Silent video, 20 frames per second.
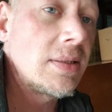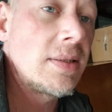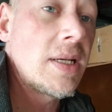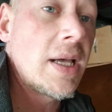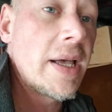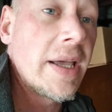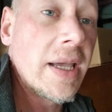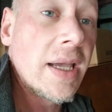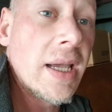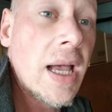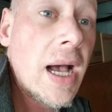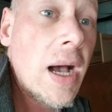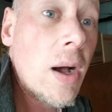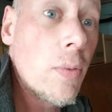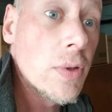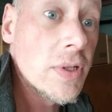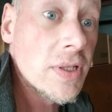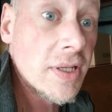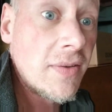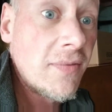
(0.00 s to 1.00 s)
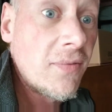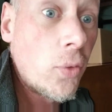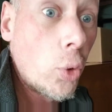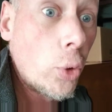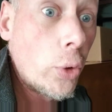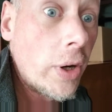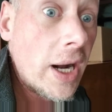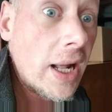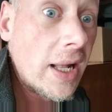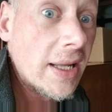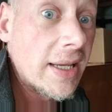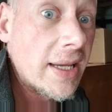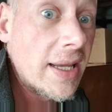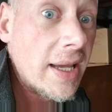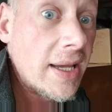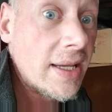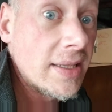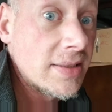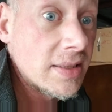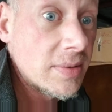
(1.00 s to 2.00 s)
Hey, I was in Fort Riley,
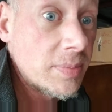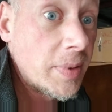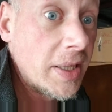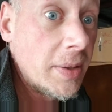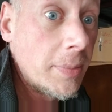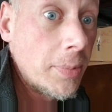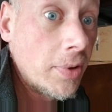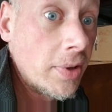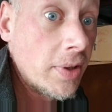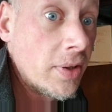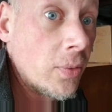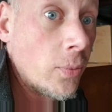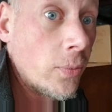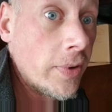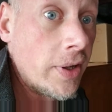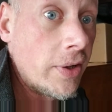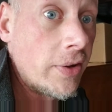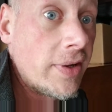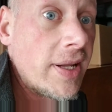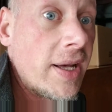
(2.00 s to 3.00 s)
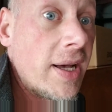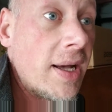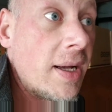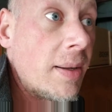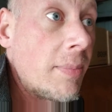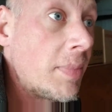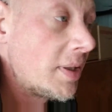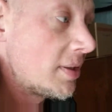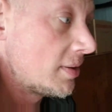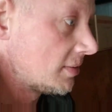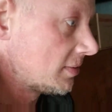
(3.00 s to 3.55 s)
Kansas, people, in the wintertime.